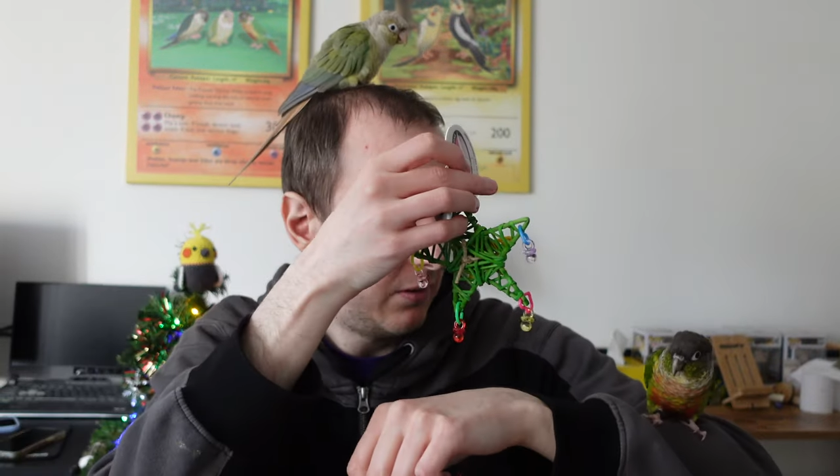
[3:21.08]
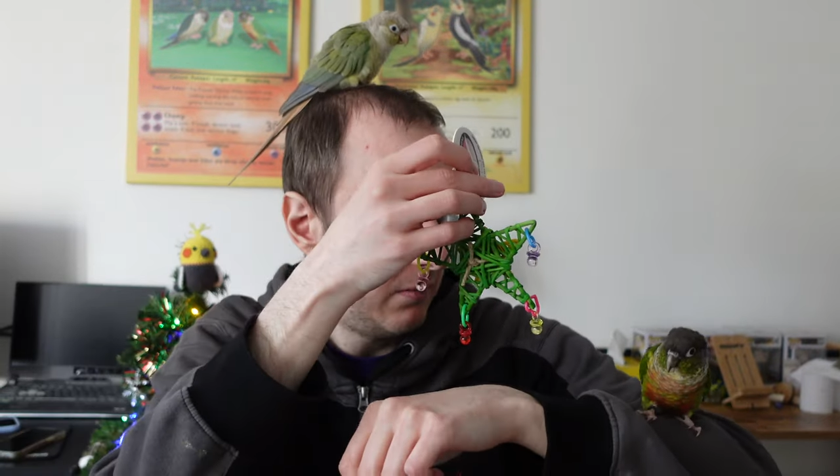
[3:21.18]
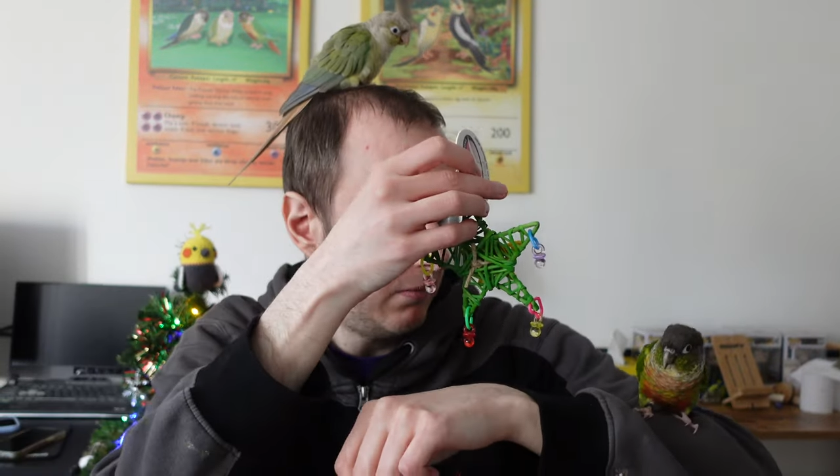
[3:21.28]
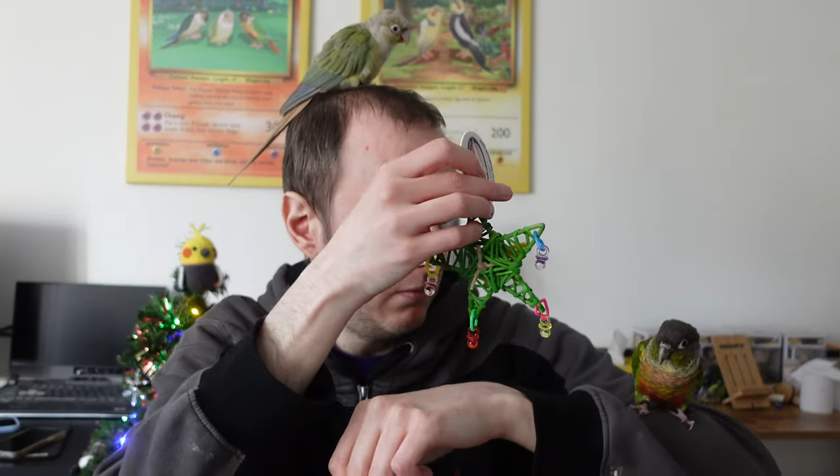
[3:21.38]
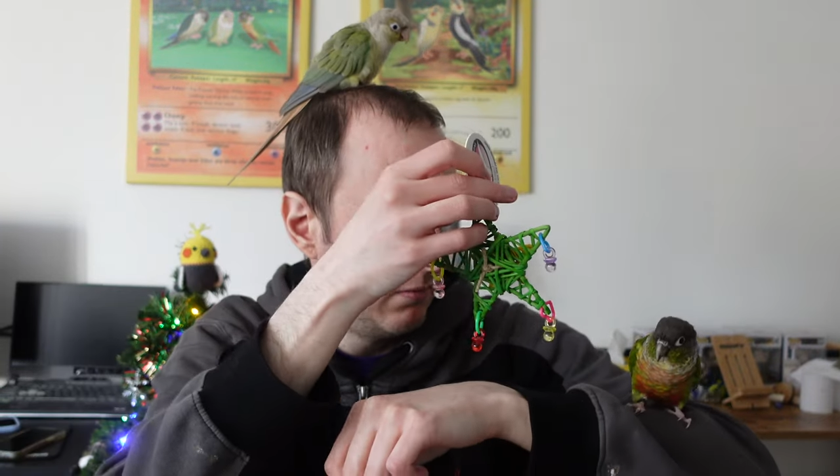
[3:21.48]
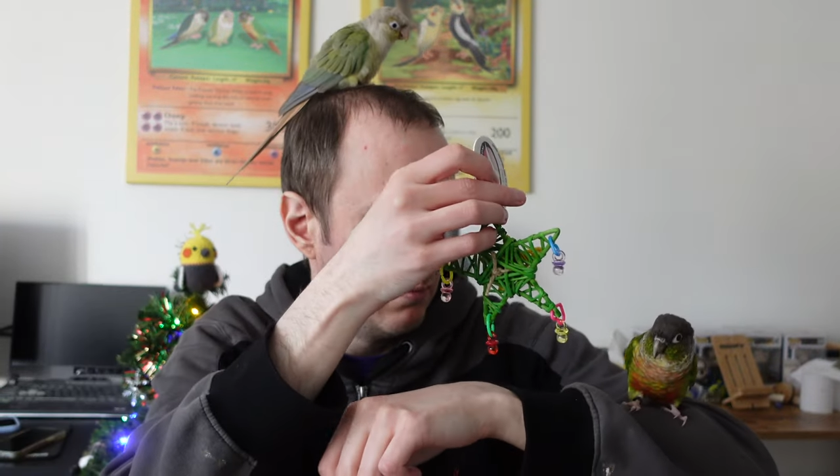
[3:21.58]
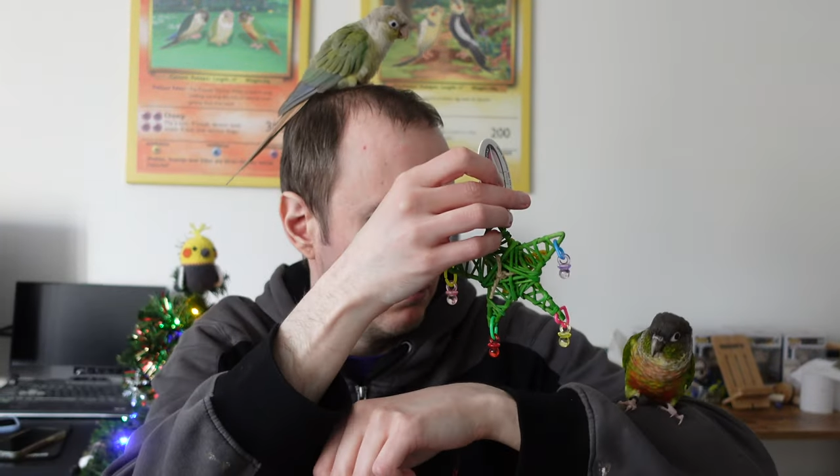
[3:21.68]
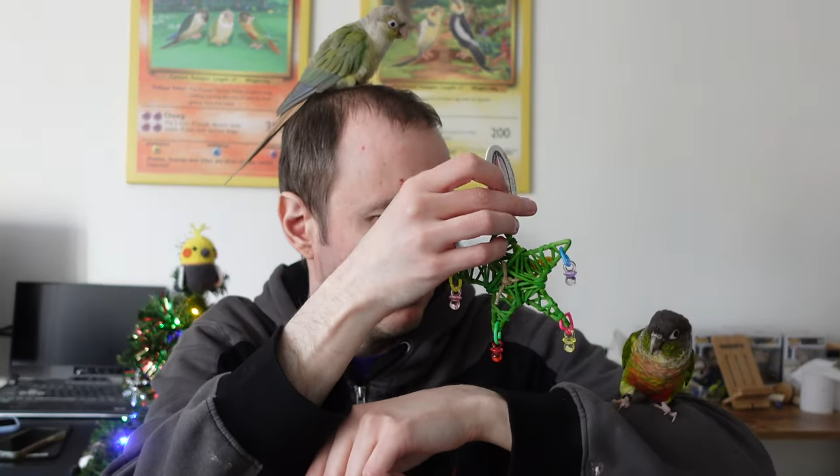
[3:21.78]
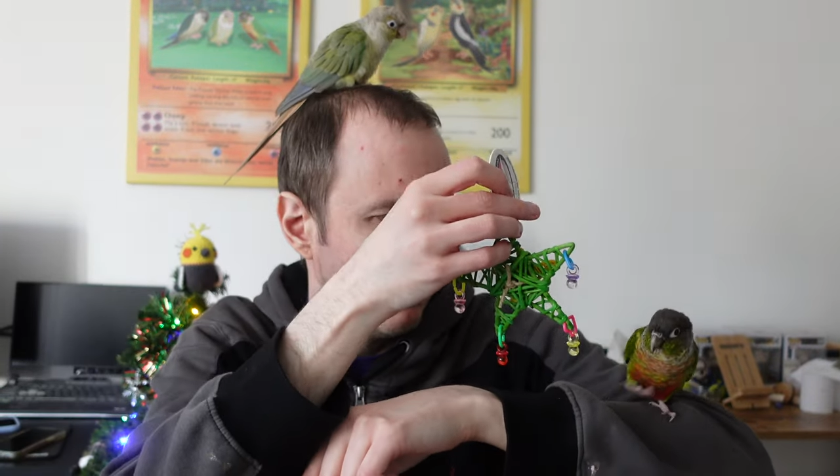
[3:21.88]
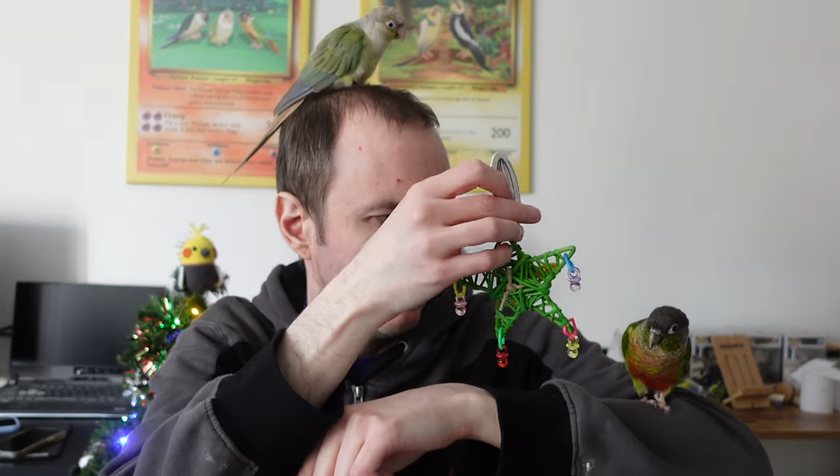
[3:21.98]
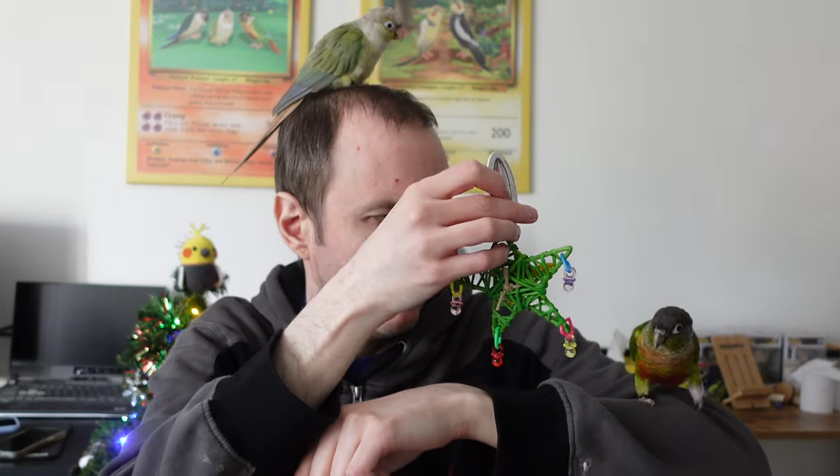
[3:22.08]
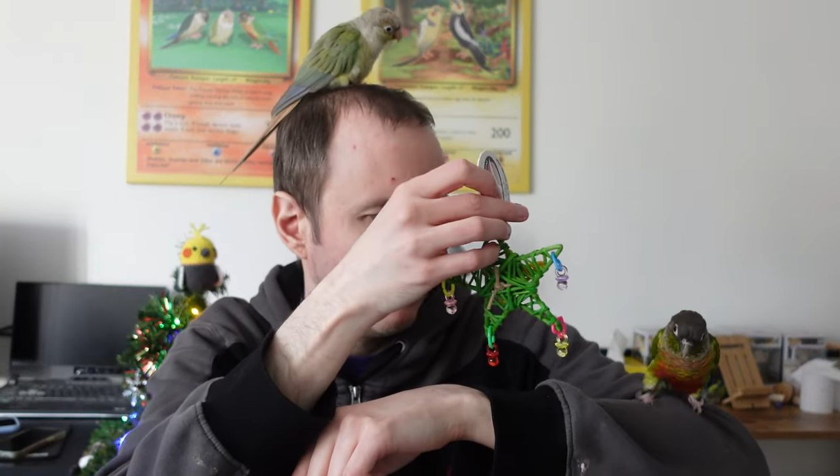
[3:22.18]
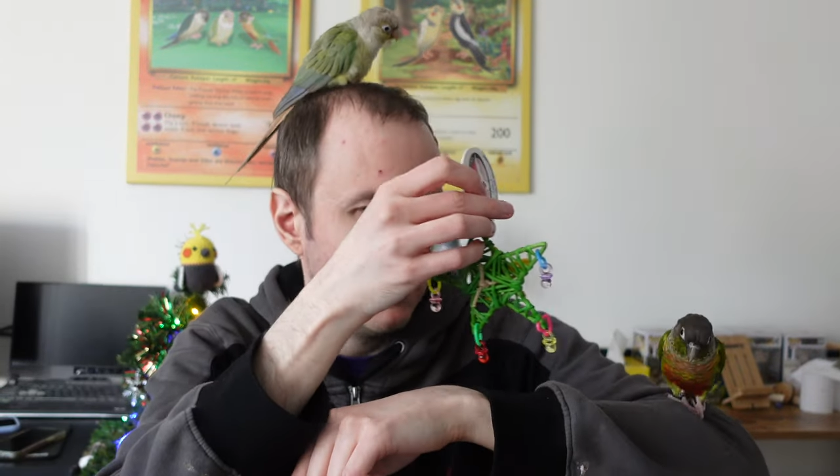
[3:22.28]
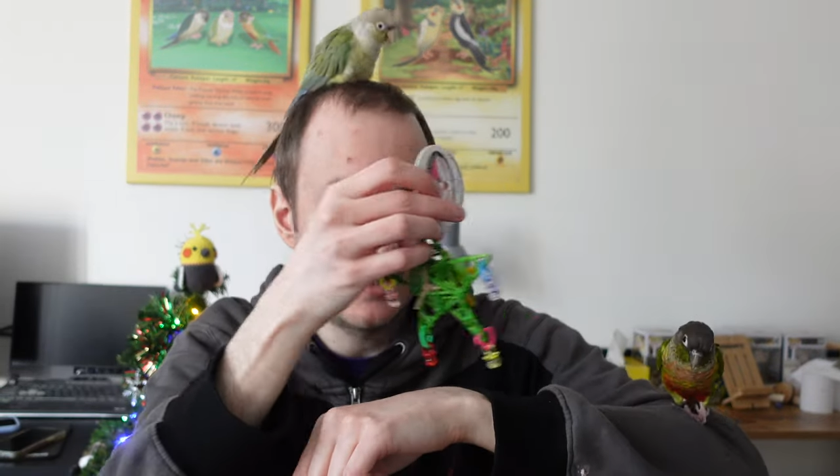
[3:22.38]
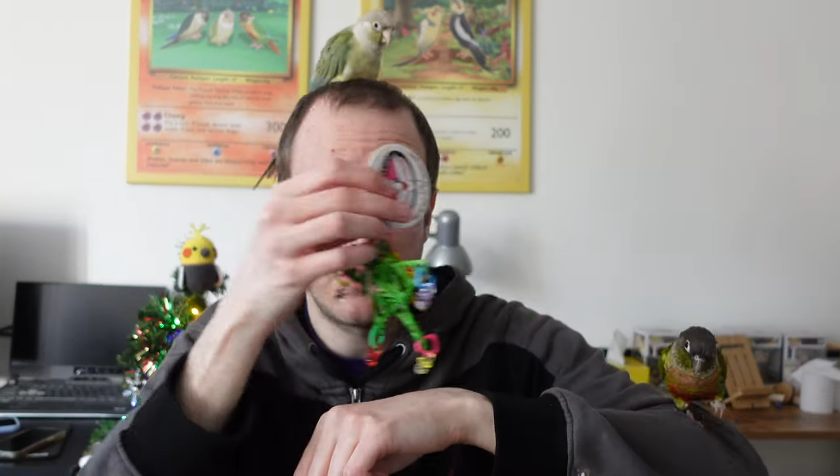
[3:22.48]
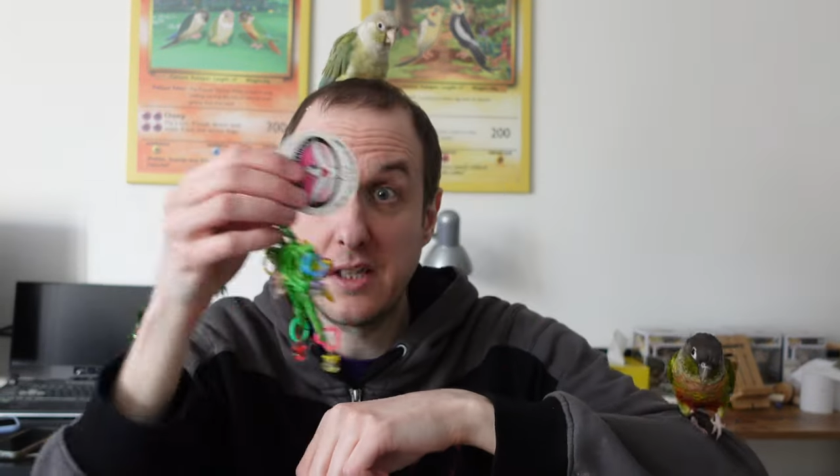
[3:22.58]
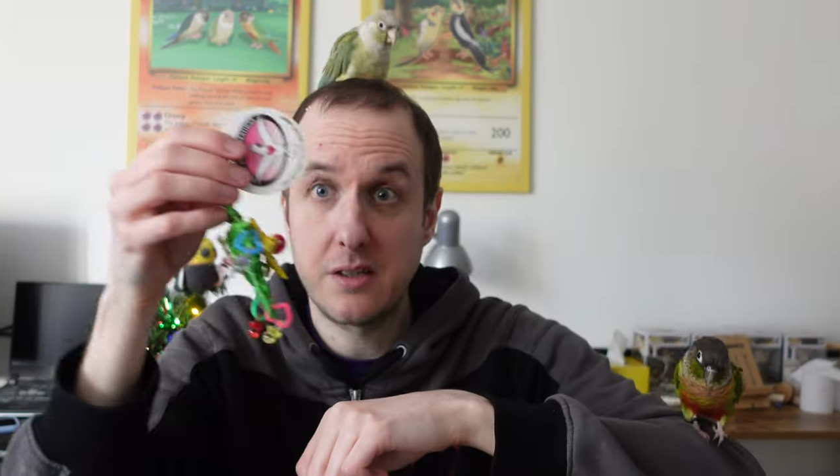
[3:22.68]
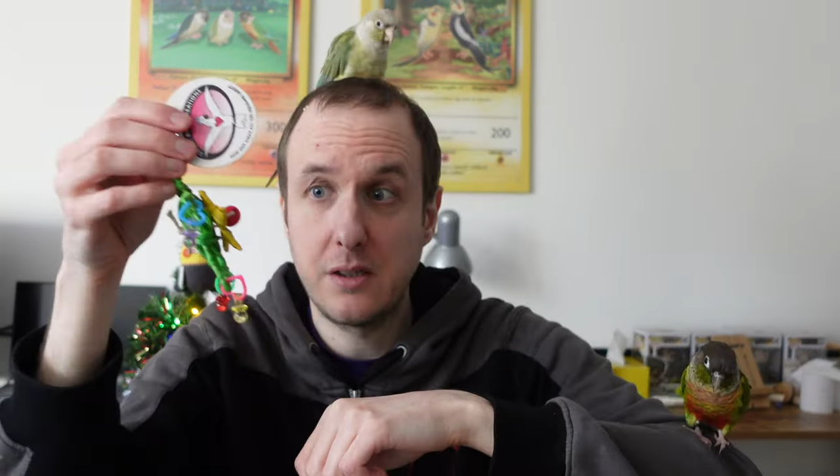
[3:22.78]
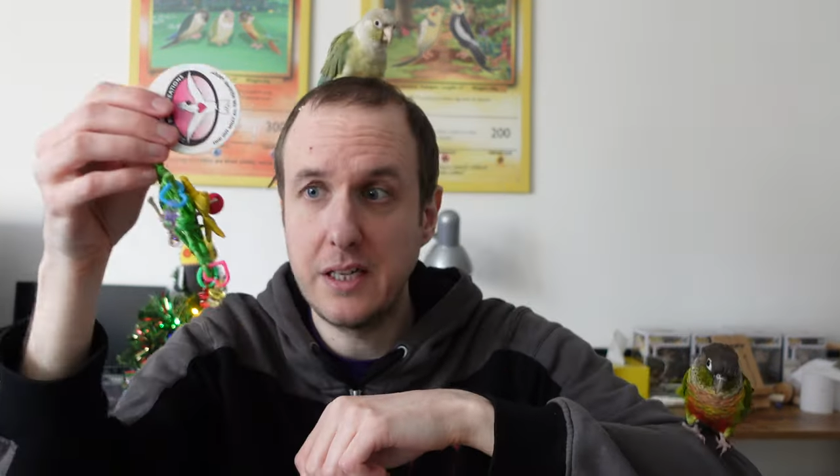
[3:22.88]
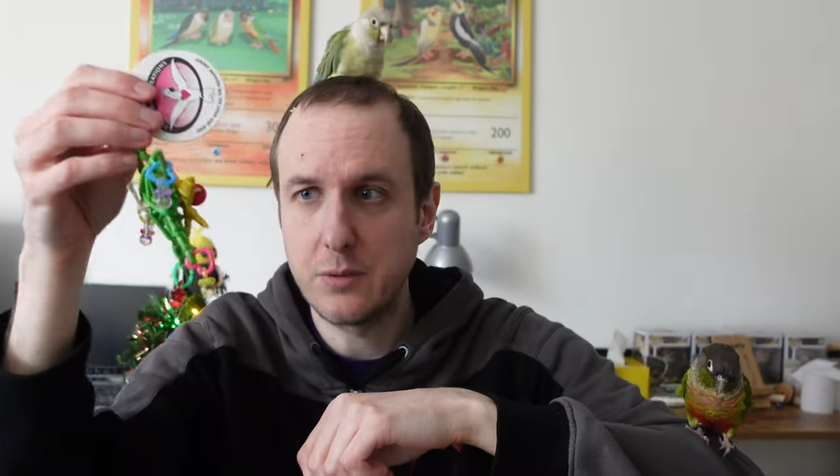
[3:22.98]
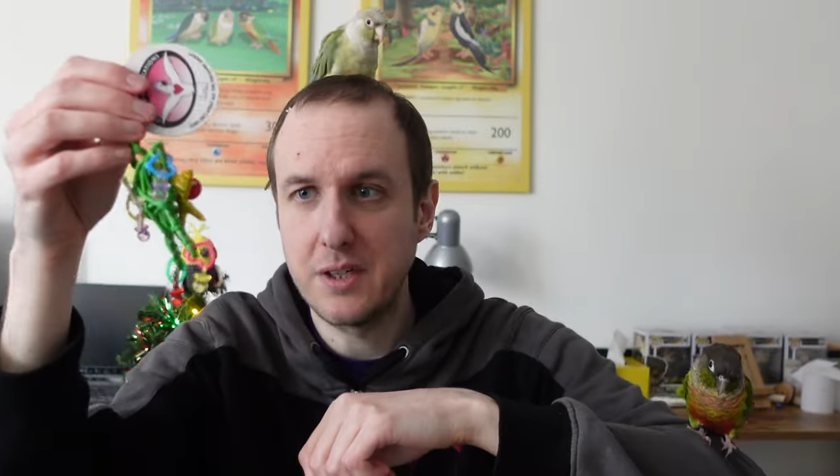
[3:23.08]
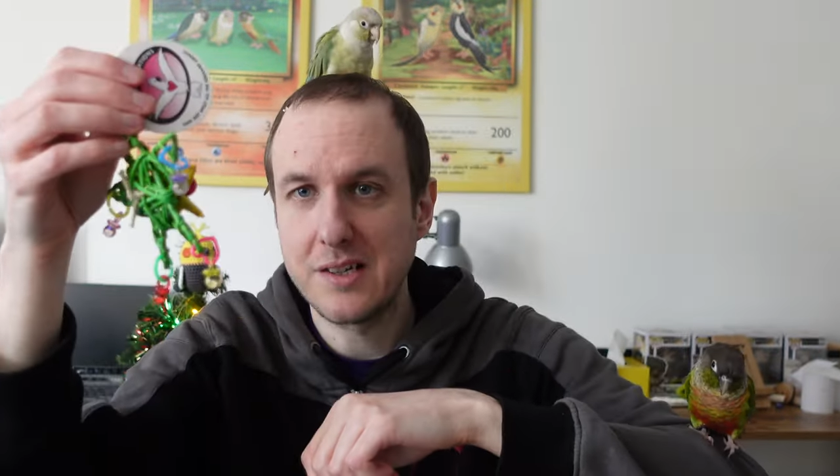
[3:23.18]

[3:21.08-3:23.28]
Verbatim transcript: that one? he doesn't like this one,